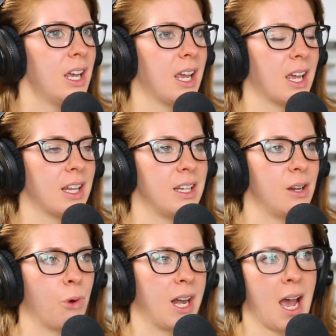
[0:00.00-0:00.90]
and
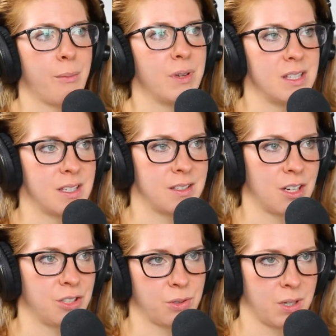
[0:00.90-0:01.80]
what happens is
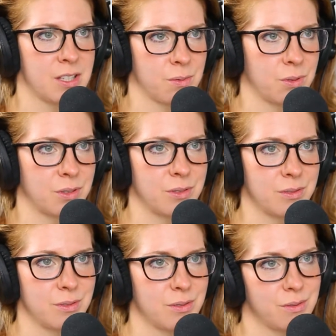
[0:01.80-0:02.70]
our joints will